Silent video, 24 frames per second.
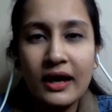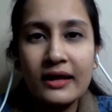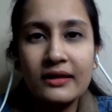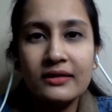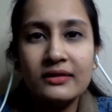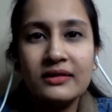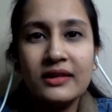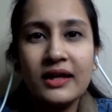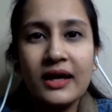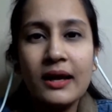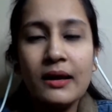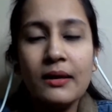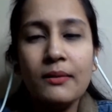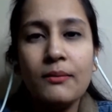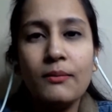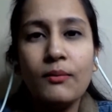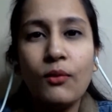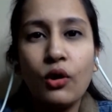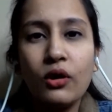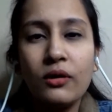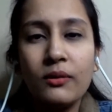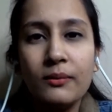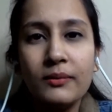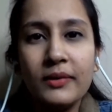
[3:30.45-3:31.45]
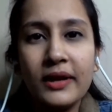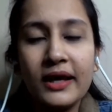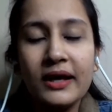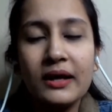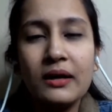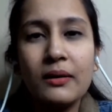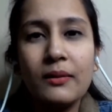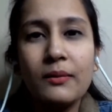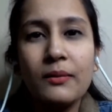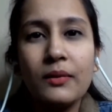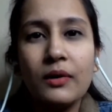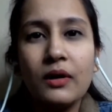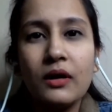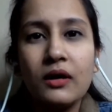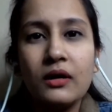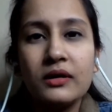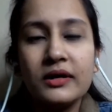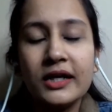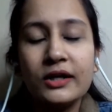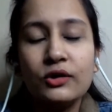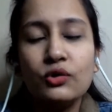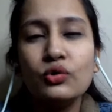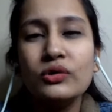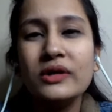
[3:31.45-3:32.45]
and they
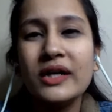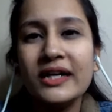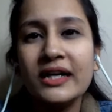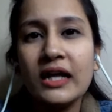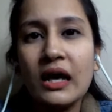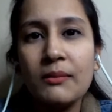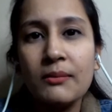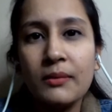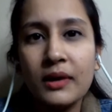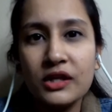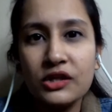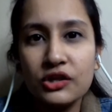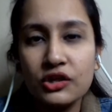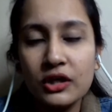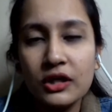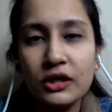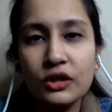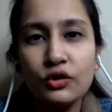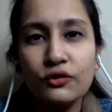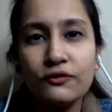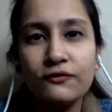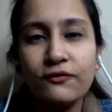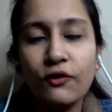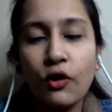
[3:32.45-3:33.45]
do data munging to